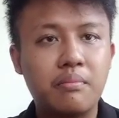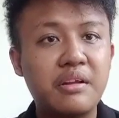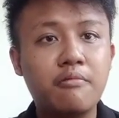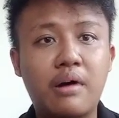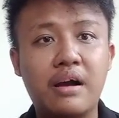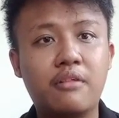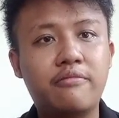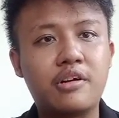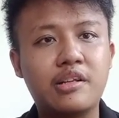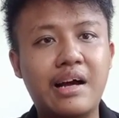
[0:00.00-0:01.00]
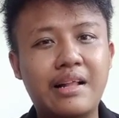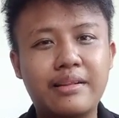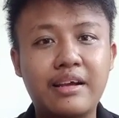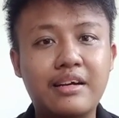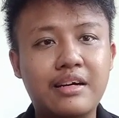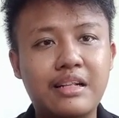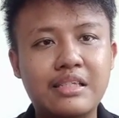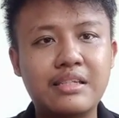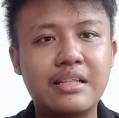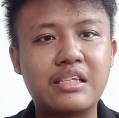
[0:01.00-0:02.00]
Meanwhile, for the
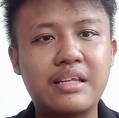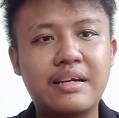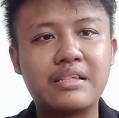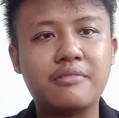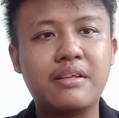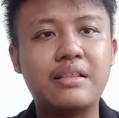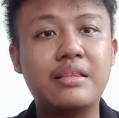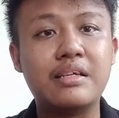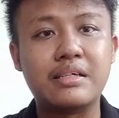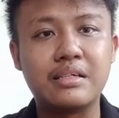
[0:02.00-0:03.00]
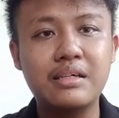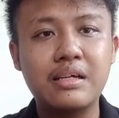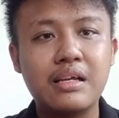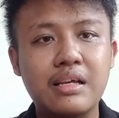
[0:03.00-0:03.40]
articles that starts with the,